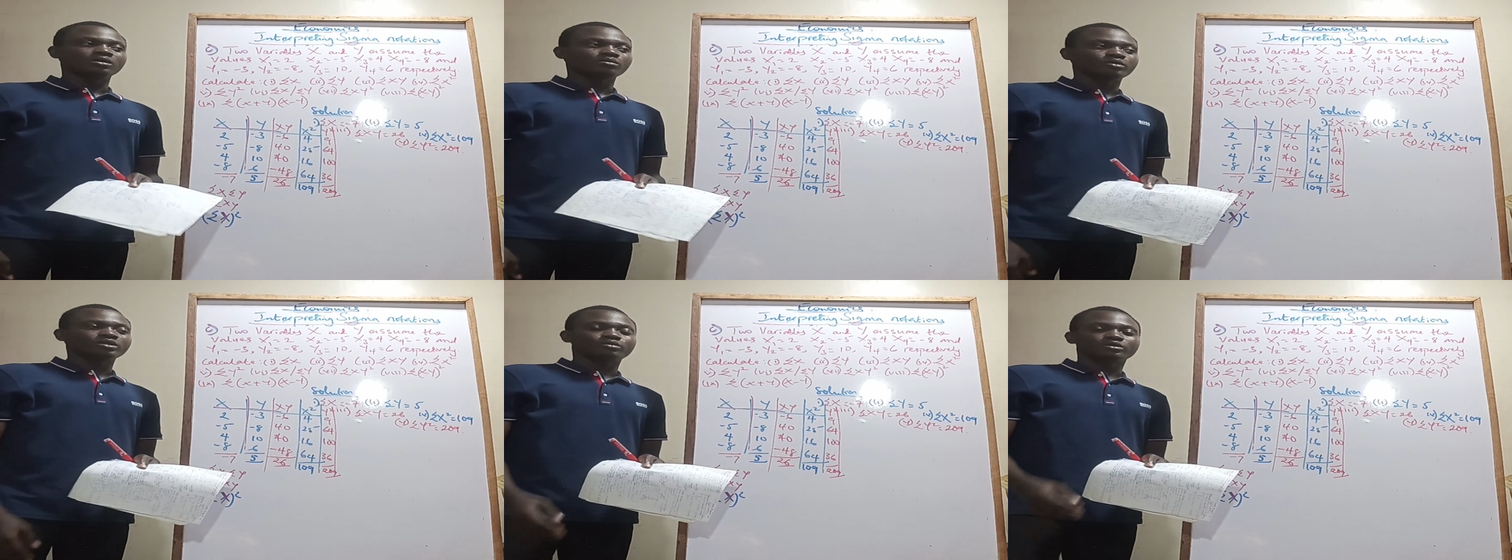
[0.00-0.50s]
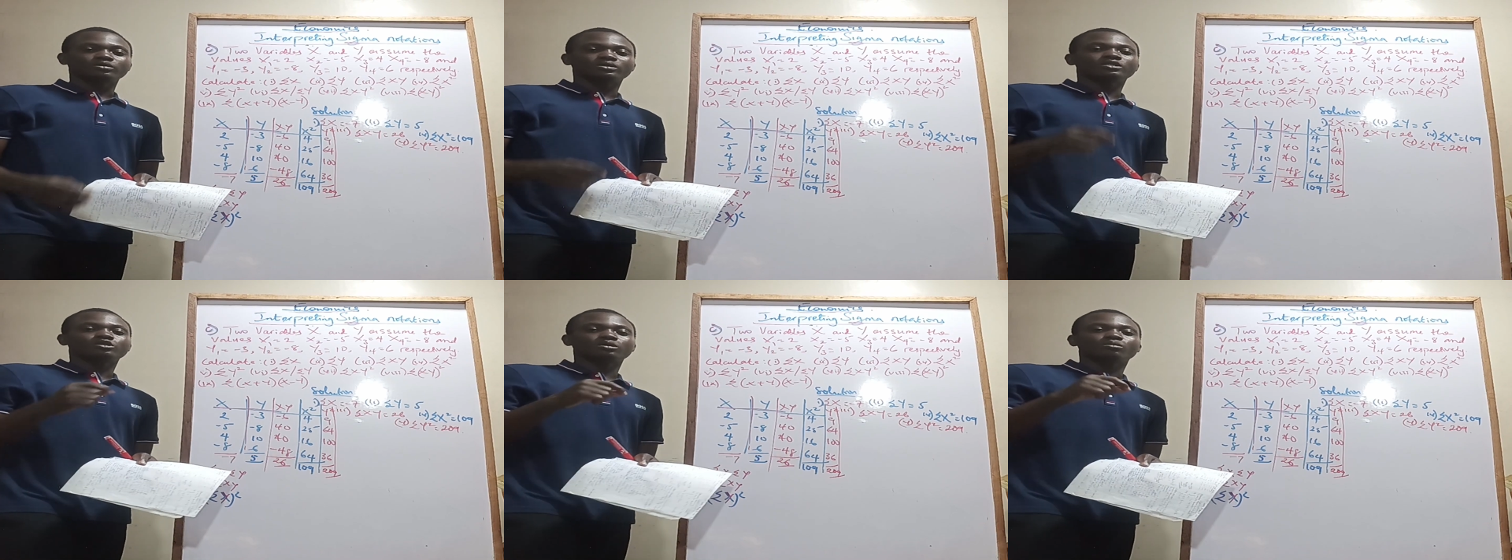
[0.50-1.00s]
When the question
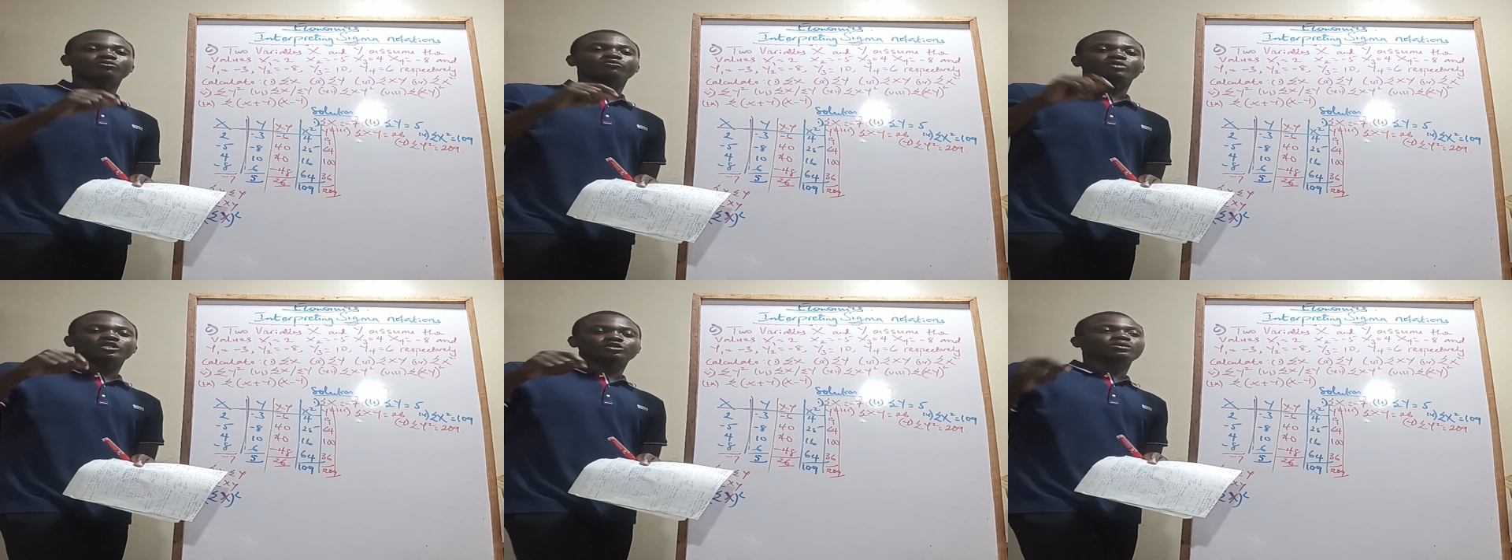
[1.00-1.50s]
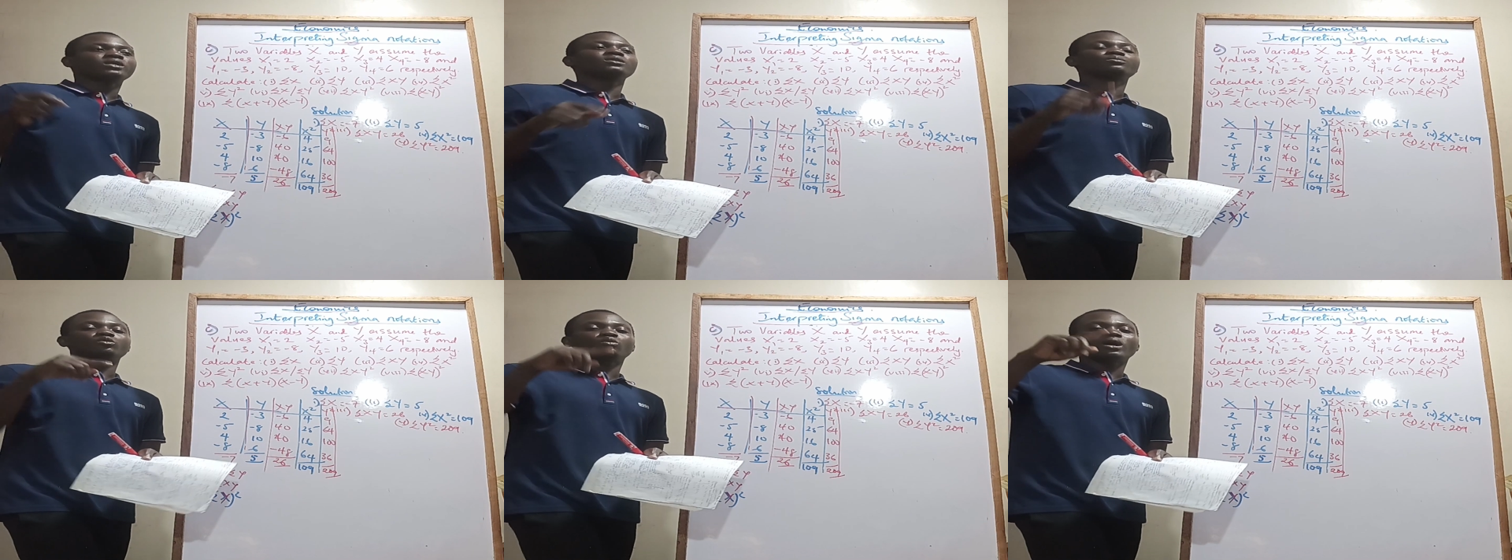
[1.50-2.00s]
says sum of y squared, it
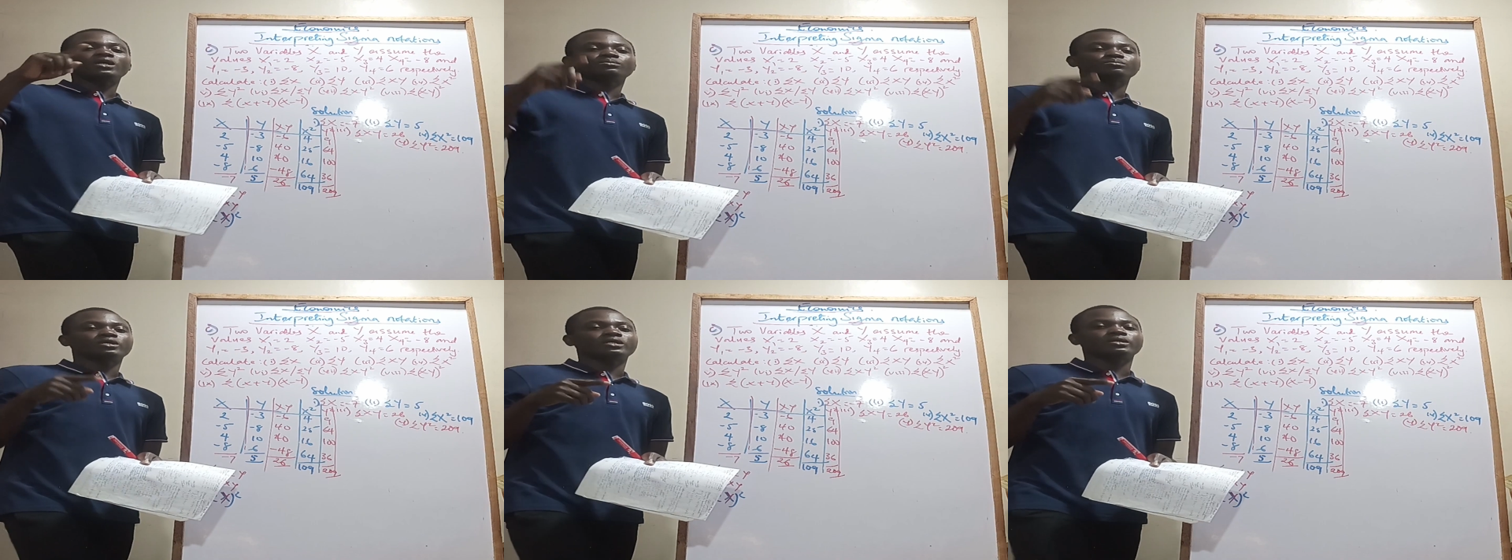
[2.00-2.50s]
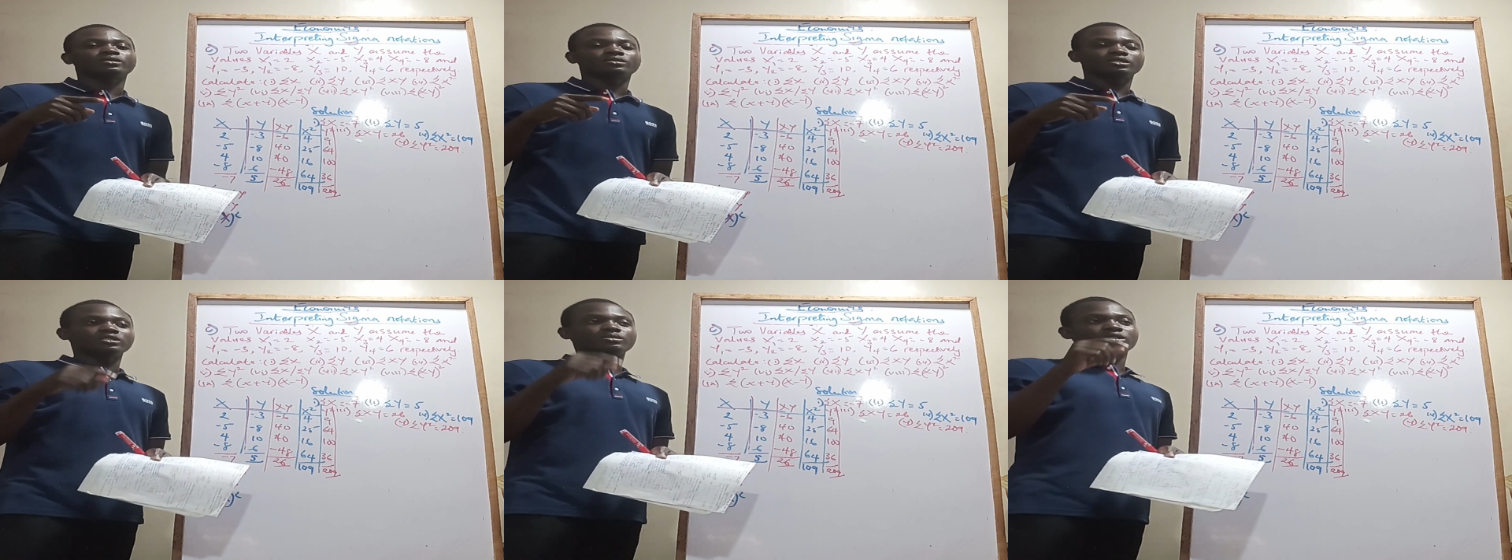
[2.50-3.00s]
didn't put y in bracket.
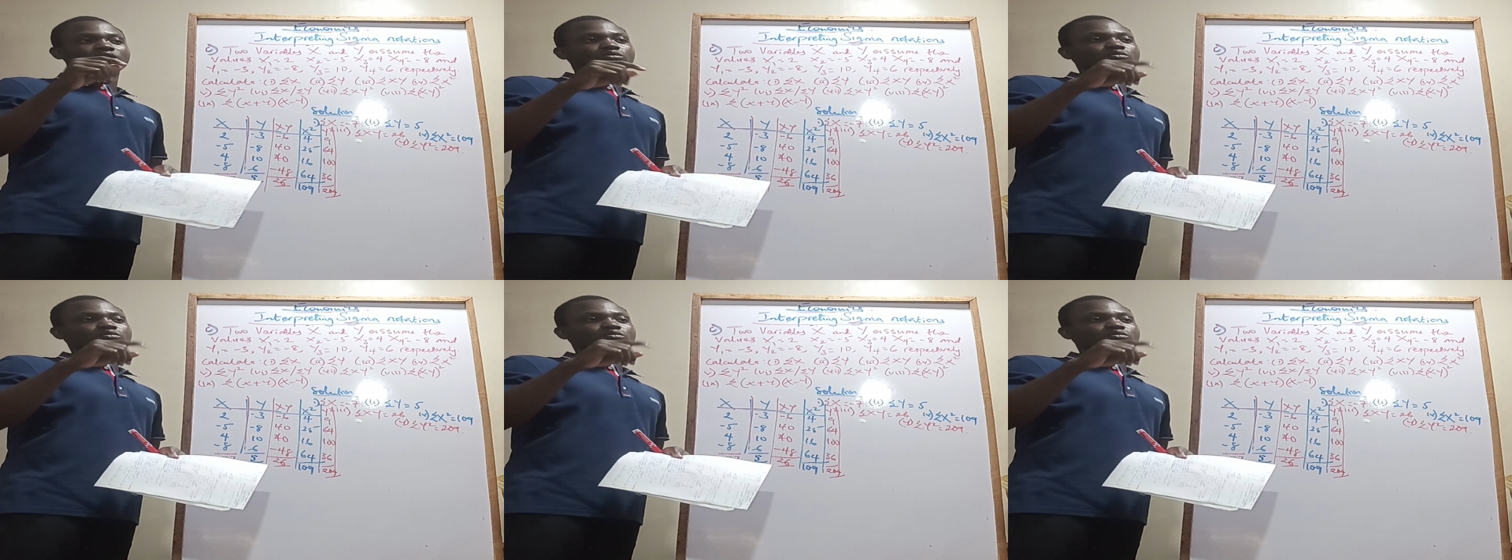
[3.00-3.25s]
It didn't